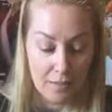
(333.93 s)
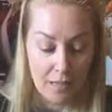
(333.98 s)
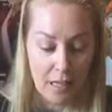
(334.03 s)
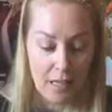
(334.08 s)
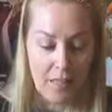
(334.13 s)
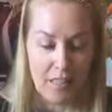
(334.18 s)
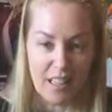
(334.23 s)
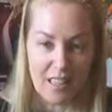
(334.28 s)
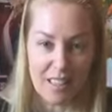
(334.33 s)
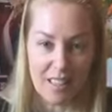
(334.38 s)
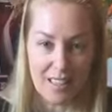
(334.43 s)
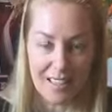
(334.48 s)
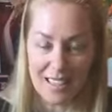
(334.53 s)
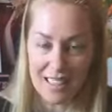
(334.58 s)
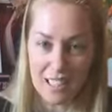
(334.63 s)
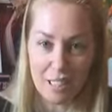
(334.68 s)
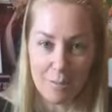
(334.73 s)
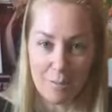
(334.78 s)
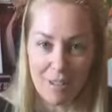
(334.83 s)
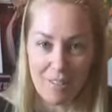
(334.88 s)
I think this
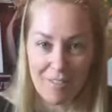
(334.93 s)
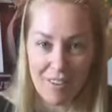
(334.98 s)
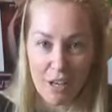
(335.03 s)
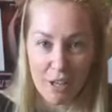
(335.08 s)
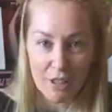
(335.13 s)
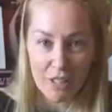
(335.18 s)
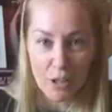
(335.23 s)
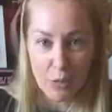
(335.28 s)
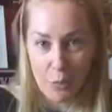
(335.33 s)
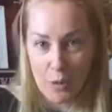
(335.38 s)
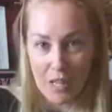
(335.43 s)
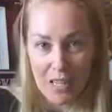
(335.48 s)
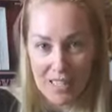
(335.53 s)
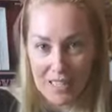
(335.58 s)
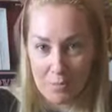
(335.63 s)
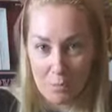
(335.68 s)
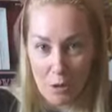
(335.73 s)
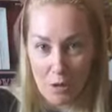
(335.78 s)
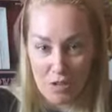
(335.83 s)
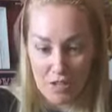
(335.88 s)
is going to be fairly quick
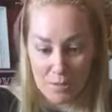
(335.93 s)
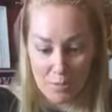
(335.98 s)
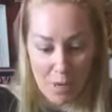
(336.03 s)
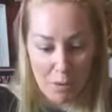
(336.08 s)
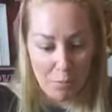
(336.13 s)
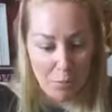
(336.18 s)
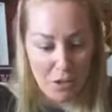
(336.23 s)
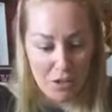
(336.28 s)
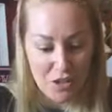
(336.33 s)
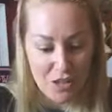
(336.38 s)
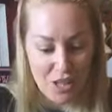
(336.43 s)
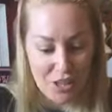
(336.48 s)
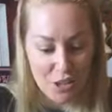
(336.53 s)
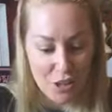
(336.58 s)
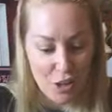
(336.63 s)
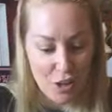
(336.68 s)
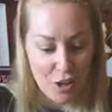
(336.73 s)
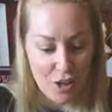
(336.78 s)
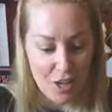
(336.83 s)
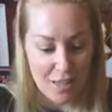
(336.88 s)
as most of my projects
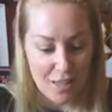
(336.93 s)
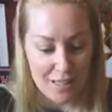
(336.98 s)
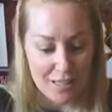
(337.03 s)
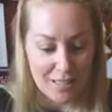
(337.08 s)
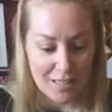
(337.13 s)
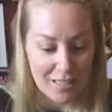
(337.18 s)
are.